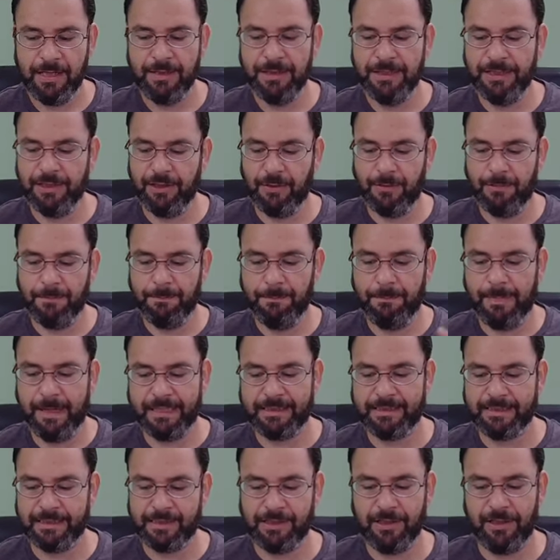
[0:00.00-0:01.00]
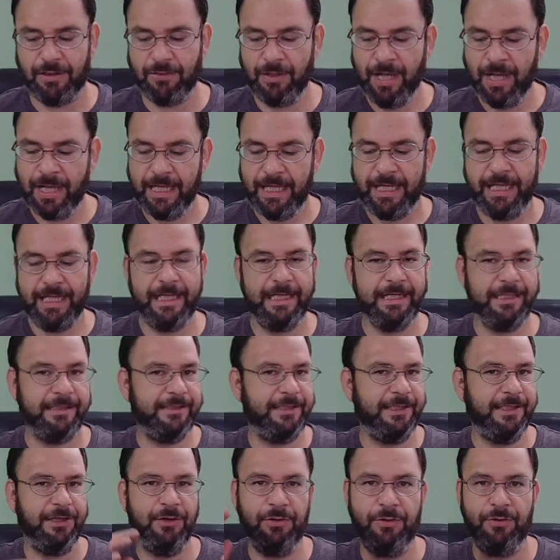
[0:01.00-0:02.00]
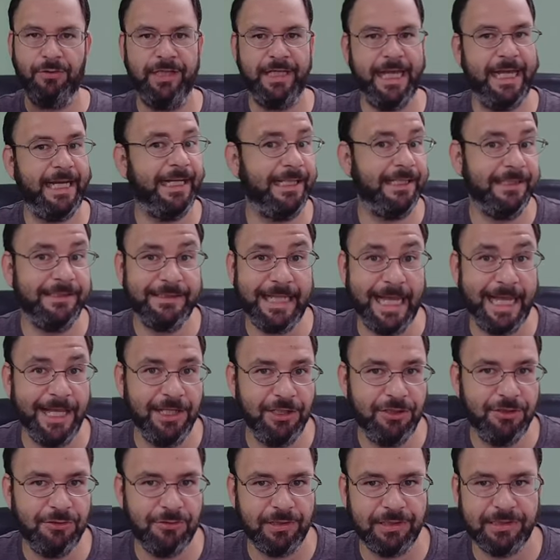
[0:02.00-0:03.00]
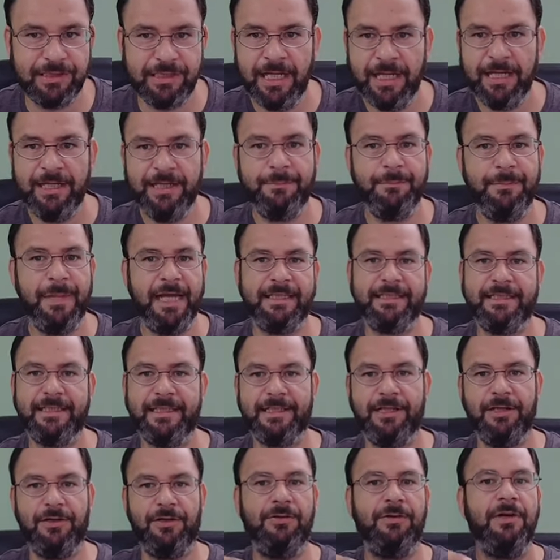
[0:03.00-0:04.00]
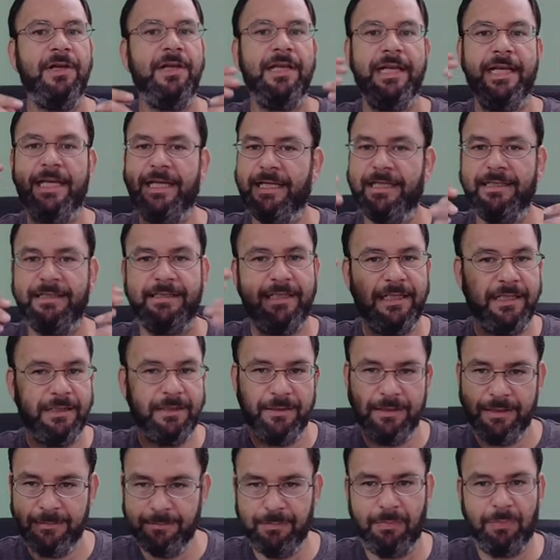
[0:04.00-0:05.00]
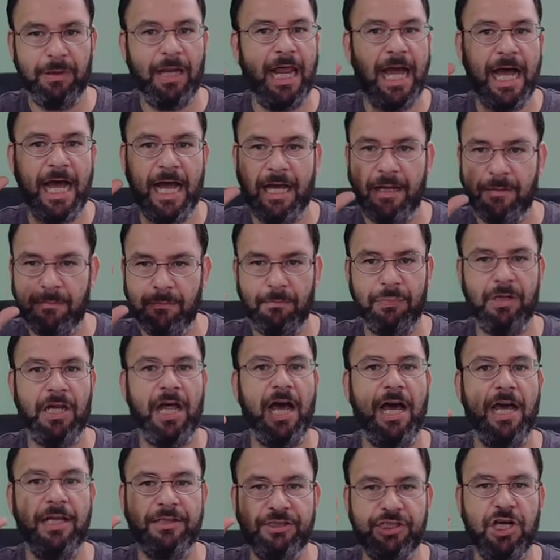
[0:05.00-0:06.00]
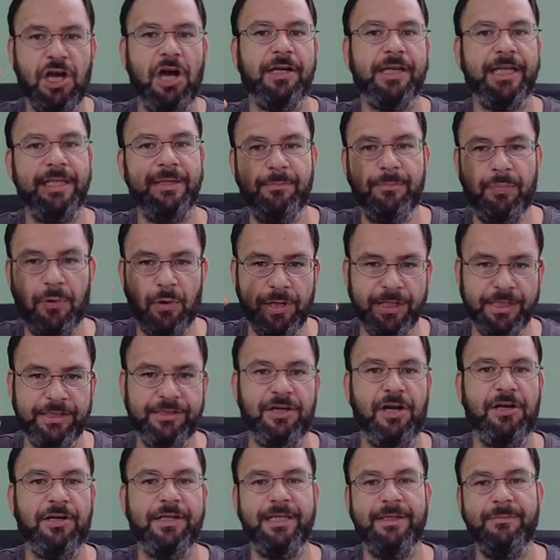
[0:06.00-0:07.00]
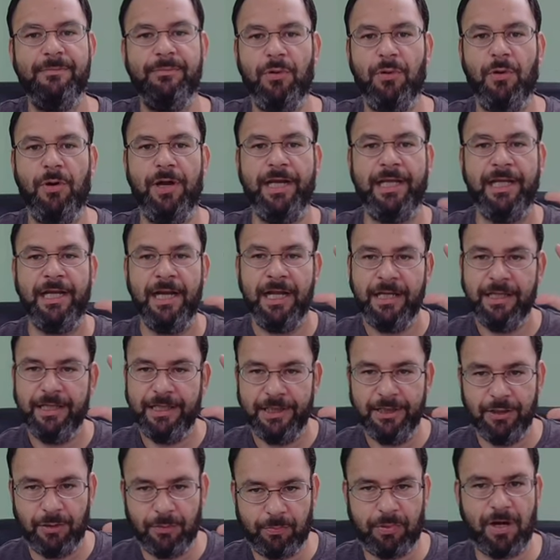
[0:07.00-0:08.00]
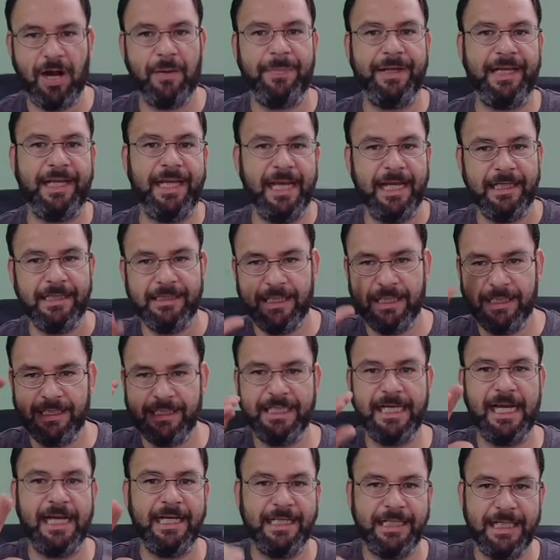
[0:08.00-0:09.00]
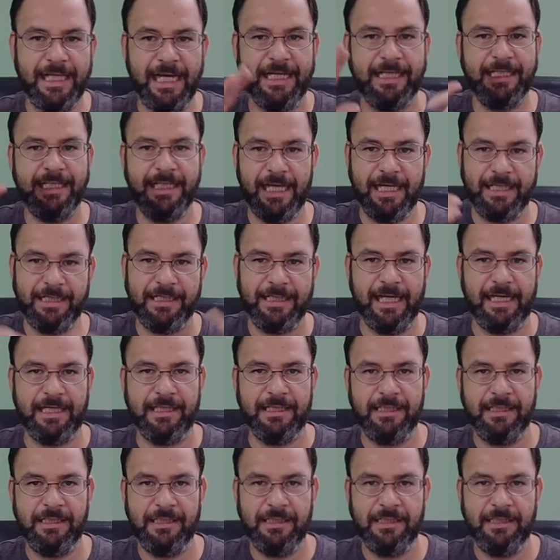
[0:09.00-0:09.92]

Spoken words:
You know, Mexico is, you know, getting dangerous. Mexico is blah, blah, talking point, you know, propaganda, yada, yada, yada, yada.